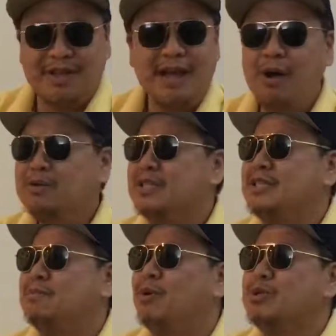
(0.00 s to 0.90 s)
that was the
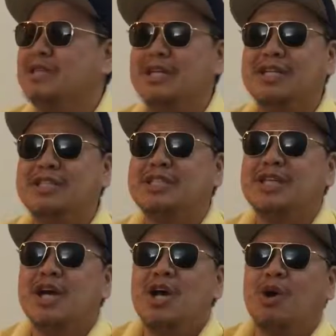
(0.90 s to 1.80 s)
most delicious
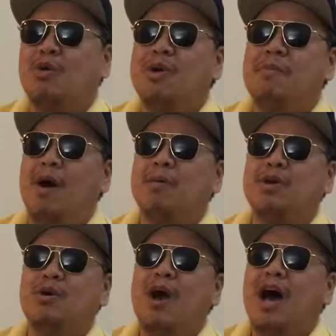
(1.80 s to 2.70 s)
Korean
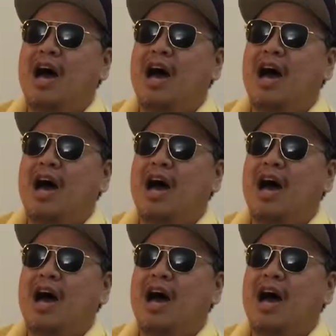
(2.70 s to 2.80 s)
barbecue